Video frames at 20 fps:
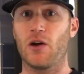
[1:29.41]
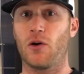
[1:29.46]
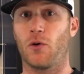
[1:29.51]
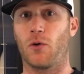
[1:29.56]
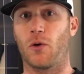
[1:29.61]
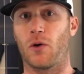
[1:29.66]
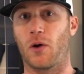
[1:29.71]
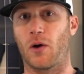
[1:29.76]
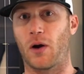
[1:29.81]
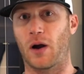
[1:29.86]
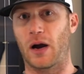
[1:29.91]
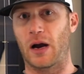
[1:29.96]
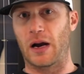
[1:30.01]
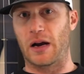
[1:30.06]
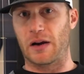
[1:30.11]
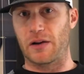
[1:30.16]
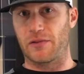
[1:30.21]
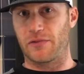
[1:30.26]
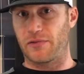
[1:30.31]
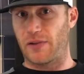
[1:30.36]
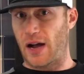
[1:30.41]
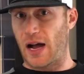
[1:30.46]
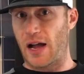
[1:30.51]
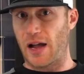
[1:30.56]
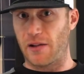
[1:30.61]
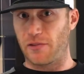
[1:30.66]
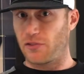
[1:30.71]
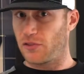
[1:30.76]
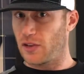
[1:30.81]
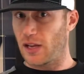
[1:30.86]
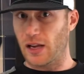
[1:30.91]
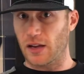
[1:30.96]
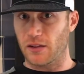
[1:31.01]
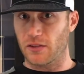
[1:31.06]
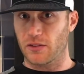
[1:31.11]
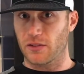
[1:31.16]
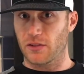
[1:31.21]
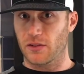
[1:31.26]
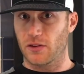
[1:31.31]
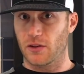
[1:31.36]
or
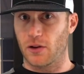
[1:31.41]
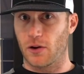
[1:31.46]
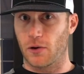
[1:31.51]
5'6",